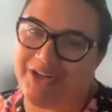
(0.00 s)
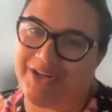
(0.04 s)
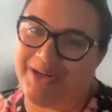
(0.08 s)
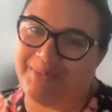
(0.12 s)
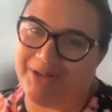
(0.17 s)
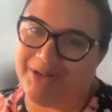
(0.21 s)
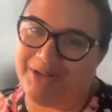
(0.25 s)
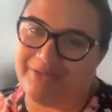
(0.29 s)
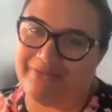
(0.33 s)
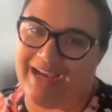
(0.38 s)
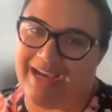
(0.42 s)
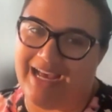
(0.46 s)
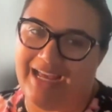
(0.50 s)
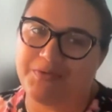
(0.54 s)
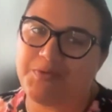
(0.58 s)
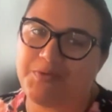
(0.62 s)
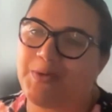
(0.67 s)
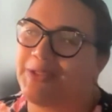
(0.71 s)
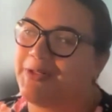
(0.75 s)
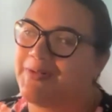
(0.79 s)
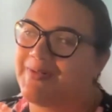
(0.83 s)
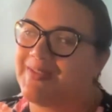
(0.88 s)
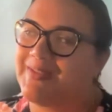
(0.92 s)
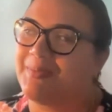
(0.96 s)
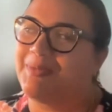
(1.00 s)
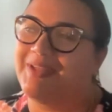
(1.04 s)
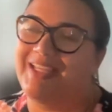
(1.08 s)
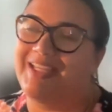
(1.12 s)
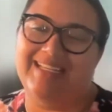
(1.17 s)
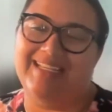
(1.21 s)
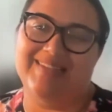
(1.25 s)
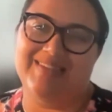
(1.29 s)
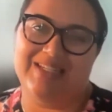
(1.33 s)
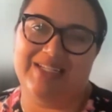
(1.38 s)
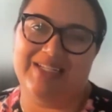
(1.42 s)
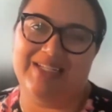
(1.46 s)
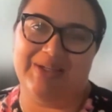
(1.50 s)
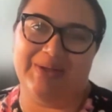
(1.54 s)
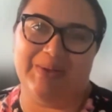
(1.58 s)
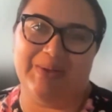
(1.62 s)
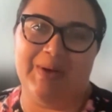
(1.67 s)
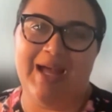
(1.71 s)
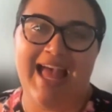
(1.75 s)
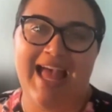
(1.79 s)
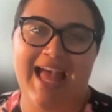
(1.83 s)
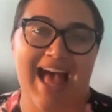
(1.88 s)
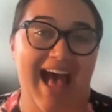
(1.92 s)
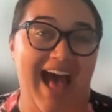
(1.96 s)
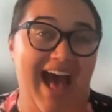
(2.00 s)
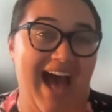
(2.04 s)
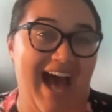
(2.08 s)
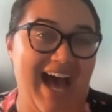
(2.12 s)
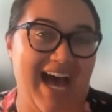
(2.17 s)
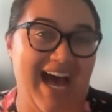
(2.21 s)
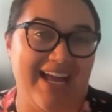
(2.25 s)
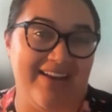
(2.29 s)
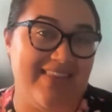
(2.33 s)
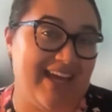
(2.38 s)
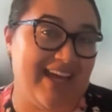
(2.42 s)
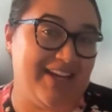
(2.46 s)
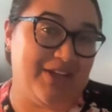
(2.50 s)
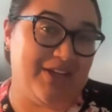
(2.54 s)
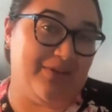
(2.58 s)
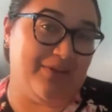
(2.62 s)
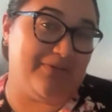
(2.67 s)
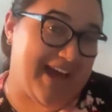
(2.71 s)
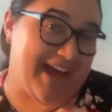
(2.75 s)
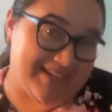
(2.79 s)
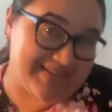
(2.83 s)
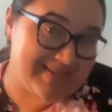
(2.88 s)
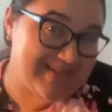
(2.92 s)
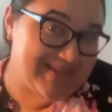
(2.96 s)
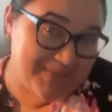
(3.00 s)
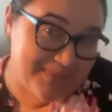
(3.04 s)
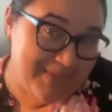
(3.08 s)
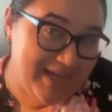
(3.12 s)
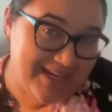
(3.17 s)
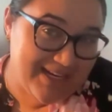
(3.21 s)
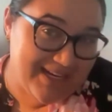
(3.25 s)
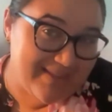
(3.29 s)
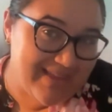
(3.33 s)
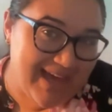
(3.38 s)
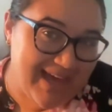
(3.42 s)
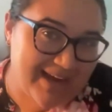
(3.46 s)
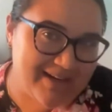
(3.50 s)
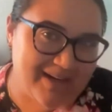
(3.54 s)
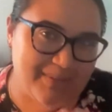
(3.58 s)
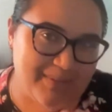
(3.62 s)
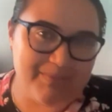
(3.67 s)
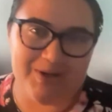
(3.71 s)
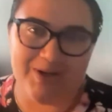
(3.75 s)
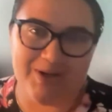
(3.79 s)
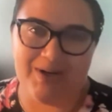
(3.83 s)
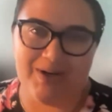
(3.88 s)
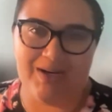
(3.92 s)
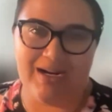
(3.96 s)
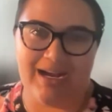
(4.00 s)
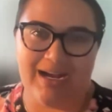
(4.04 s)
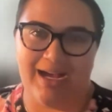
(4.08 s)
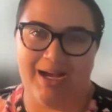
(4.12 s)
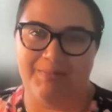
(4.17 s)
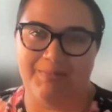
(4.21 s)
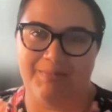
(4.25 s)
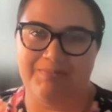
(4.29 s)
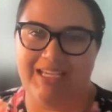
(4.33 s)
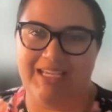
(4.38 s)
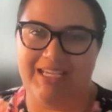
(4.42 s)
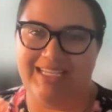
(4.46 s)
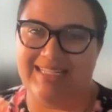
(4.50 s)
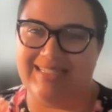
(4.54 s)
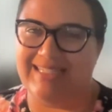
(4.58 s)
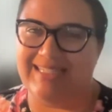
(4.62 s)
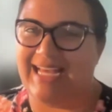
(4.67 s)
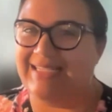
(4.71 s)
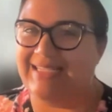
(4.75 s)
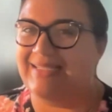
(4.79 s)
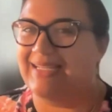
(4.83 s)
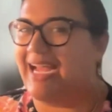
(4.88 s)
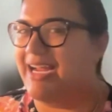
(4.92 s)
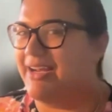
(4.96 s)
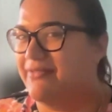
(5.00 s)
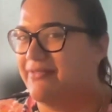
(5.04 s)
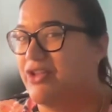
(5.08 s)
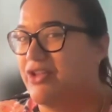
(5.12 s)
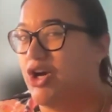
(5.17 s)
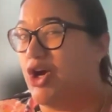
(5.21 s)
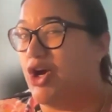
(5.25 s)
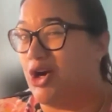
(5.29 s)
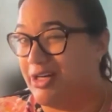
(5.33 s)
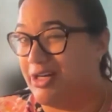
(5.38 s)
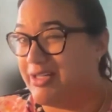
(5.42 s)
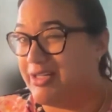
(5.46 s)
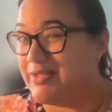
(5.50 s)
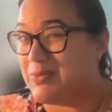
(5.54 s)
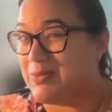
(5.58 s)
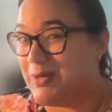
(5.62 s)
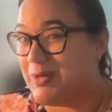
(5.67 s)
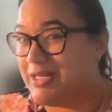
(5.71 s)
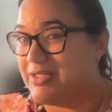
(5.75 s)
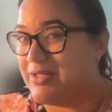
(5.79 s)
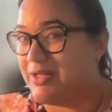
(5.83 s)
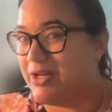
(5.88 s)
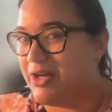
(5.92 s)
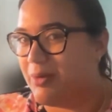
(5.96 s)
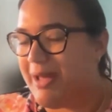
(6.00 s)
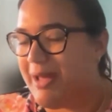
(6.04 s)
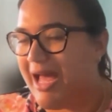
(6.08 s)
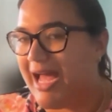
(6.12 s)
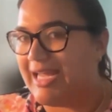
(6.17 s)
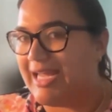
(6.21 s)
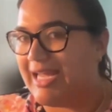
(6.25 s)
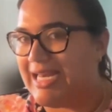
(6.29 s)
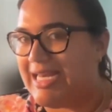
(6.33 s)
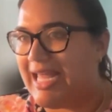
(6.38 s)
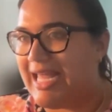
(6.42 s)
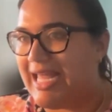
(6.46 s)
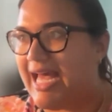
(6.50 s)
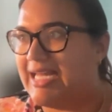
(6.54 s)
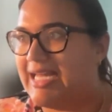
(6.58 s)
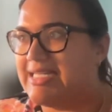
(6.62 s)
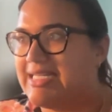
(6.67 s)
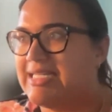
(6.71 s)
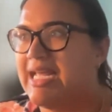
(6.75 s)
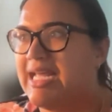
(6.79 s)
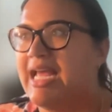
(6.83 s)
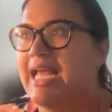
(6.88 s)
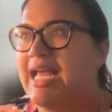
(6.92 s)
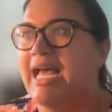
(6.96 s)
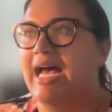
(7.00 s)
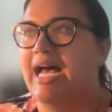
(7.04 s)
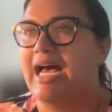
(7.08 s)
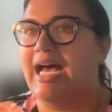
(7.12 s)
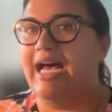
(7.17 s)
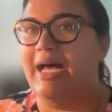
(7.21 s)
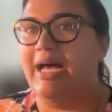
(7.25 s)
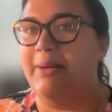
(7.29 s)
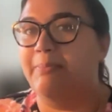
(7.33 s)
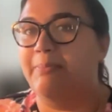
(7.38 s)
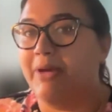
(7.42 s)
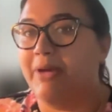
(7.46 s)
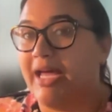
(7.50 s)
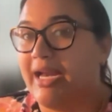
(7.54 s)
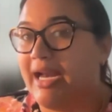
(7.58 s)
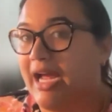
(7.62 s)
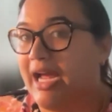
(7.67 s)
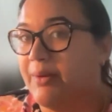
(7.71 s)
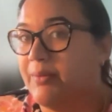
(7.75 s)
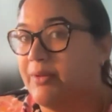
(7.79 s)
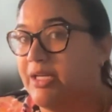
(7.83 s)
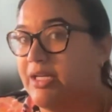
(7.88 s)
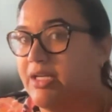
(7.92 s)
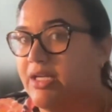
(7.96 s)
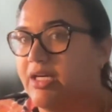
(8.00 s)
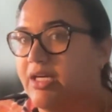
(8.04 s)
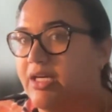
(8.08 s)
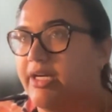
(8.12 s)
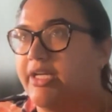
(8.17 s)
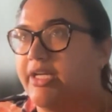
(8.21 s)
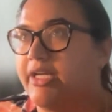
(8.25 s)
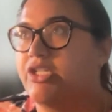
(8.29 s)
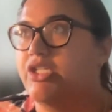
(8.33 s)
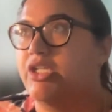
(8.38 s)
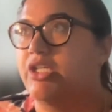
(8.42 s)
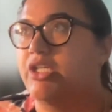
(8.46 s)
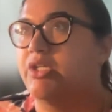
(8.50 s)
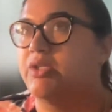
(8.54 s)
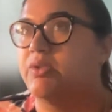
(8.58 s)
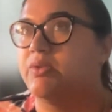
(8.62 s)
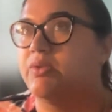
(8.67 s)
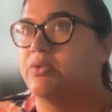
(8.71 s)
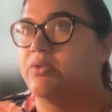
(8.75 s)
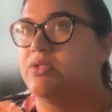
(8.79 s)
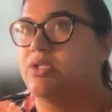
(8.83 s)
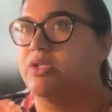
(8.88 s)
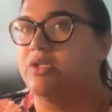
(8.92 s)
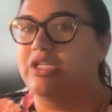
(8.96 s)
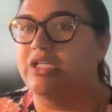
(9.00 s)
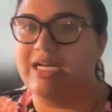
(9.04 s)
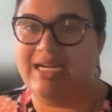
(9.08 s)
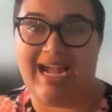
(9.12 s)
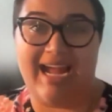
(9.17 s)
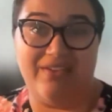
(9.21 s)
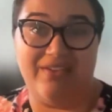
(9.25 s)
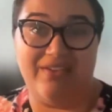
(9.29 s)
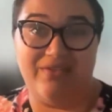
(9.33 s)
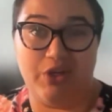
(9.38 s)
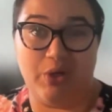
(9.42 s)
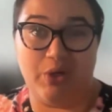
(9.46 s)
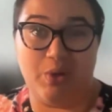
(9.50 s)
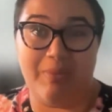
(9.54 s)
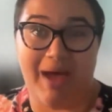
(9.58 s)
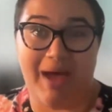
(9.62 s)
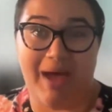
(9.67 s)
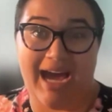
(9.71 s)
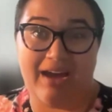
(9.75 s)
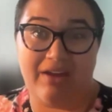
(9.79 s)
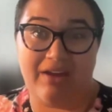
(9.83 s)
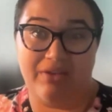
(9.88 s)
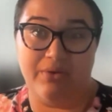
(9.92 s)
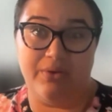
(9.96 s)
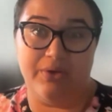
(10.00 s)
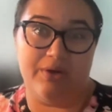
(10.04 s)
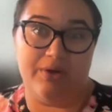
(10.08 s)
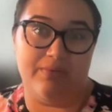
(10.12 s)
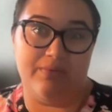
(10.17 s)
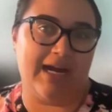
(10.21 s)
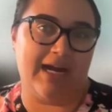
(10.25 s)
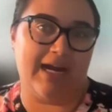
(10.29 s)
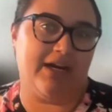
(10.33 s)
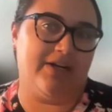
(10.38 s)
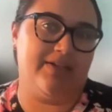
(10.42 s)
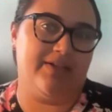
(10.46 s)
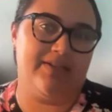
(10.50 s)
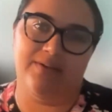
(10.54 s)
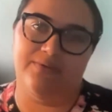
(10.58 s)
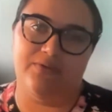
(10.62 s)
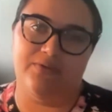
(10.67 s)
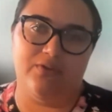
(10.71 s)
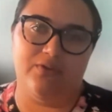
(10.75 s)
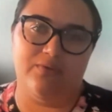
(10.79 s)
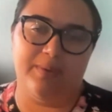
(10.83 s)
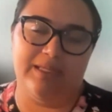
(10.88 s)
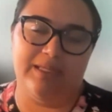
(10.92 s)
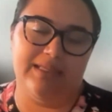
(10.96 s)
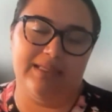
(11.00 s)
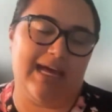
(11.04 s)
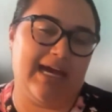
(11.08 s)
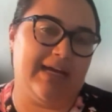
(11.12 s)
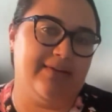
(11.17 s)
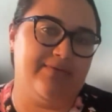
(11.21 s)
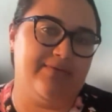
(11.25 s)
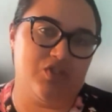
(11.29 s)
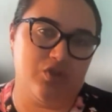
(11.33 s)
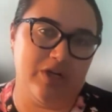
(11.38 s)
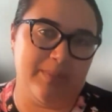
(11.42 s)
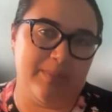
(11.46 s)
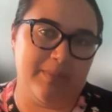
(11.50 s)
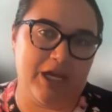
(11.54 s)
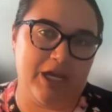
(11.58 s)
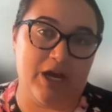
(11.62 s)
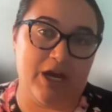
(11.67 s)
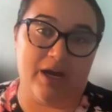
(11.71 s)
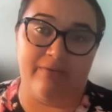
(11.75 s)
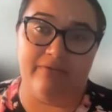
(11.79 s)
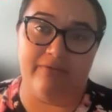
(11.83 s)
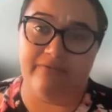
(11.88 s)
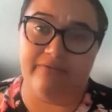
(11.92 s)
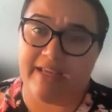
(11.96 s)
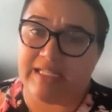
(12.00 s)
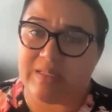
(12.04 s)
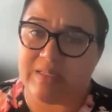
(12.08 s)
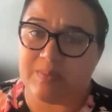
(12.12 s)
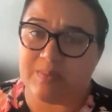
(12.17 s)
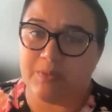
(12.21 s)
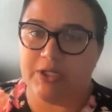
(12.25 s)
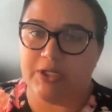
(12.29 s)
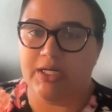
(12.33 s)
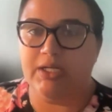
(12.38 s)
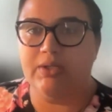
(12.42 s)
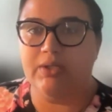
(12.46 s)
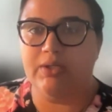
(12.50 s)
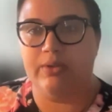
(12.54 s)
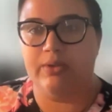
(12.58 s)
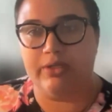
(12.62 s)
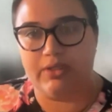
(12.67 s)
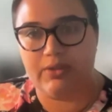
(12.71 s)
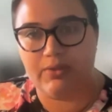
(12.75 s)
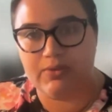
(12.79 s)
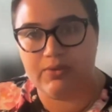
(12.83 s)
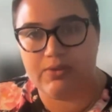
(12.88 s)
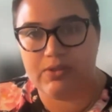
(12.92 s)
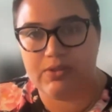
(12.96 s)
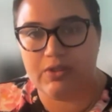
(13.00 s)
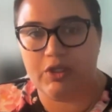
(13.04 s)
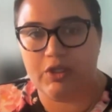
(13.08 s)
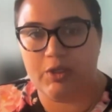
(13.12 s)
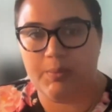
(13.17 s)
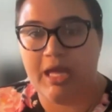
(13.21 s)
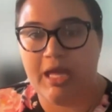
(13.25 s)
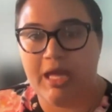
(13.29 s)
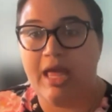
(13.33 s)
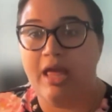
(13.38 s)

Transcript: number 5, where there's a place to add that you've estimated that number, because that's kind of the hardest one to go back and get. But I would encourage you to kind of go back through your records. If you've been live streaming on Facebook or YouTube,